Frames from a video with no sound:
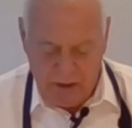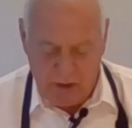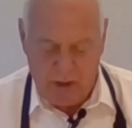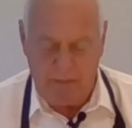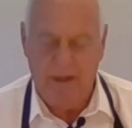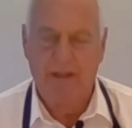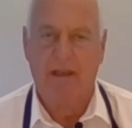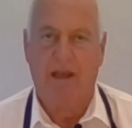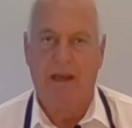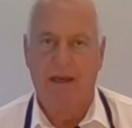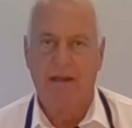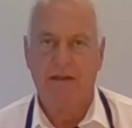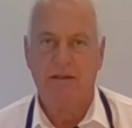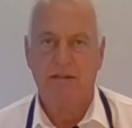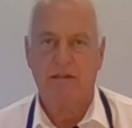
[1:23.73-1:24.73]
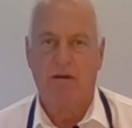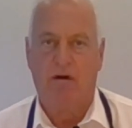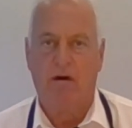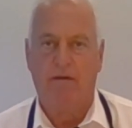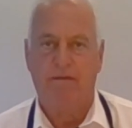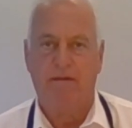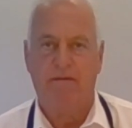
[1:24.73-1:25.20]
trimming the ends
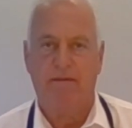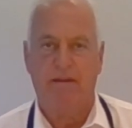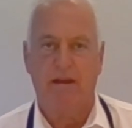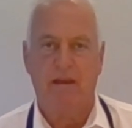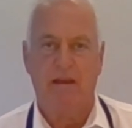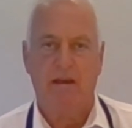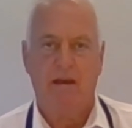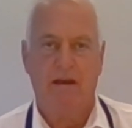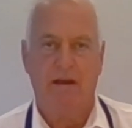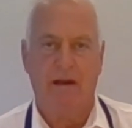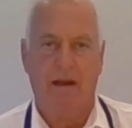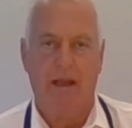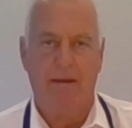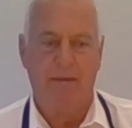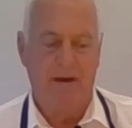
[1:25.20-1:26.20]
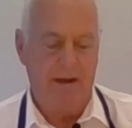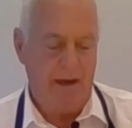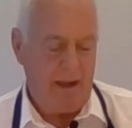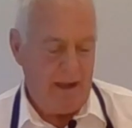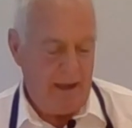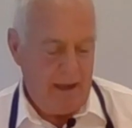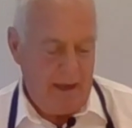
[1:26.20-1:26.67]
off of the lemon,
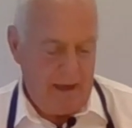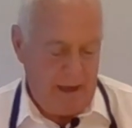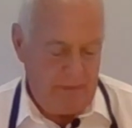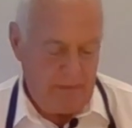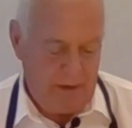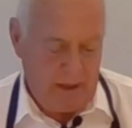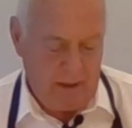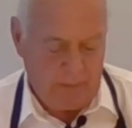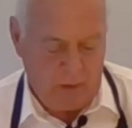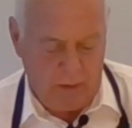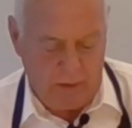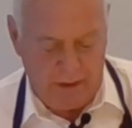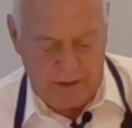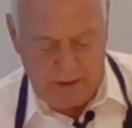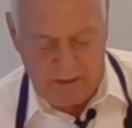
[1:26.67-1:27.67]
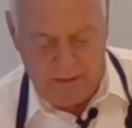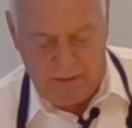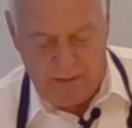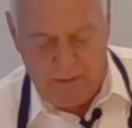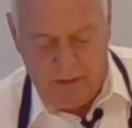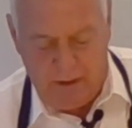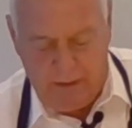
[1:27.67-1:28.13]
and then I'm going
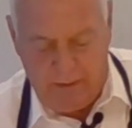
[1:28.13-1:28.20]
to